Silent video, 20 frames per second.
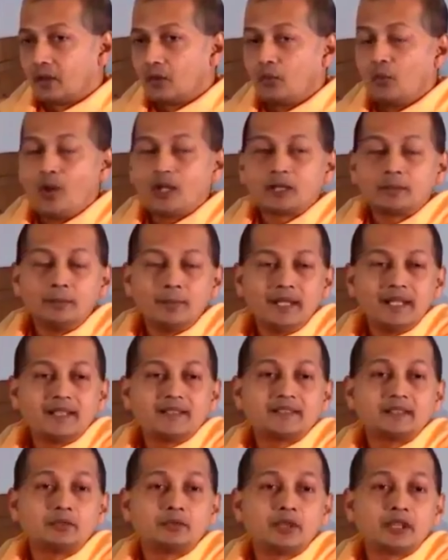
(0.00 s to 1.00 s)
What
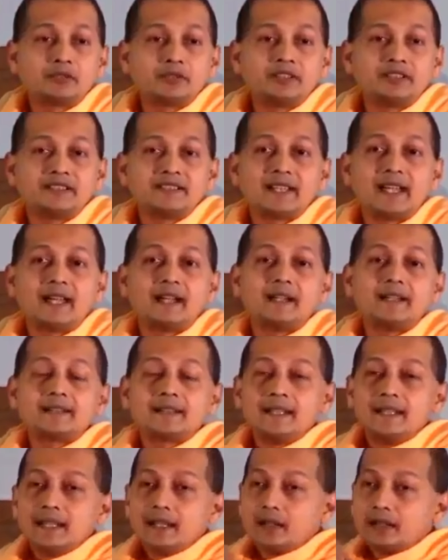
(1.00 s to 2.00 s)
makes it work with desire
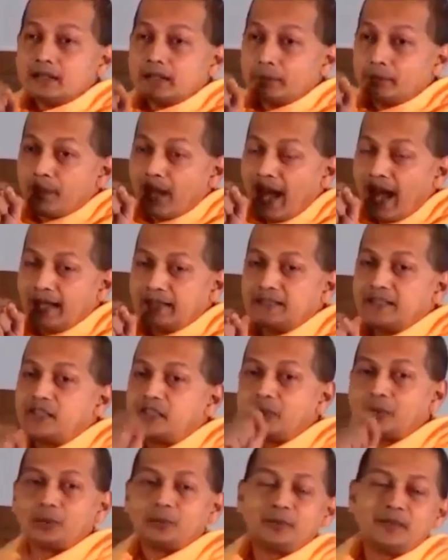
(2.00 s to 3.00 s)
is the
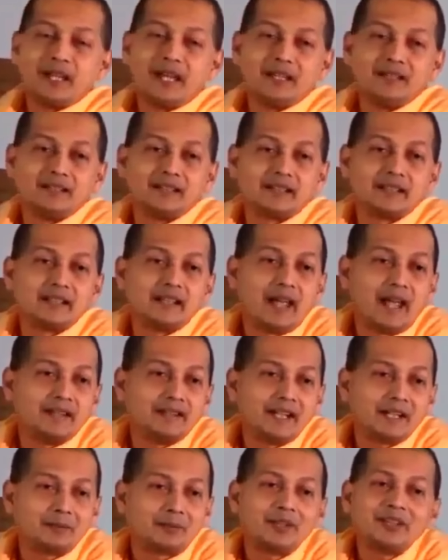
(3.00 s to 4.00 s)
attitude behind it. And
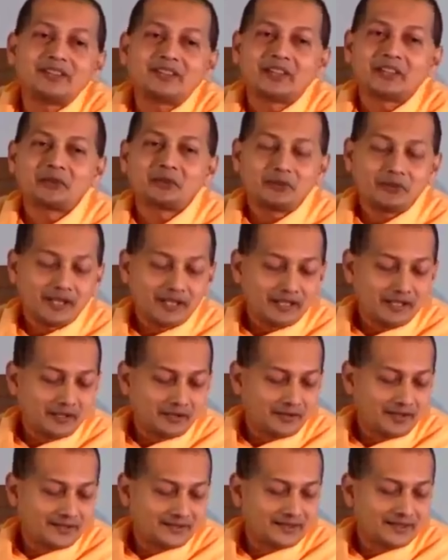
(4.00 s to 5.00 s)
that brings us to a very
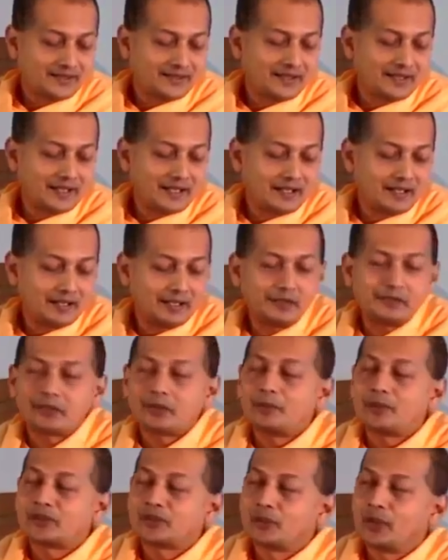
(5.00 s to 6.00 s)
interesting thing I learned
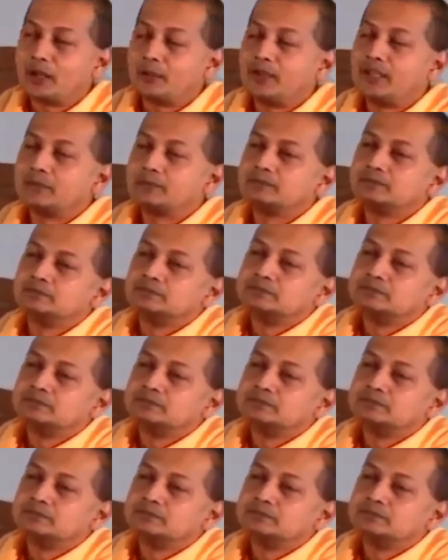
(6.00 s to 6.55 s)
from a Swami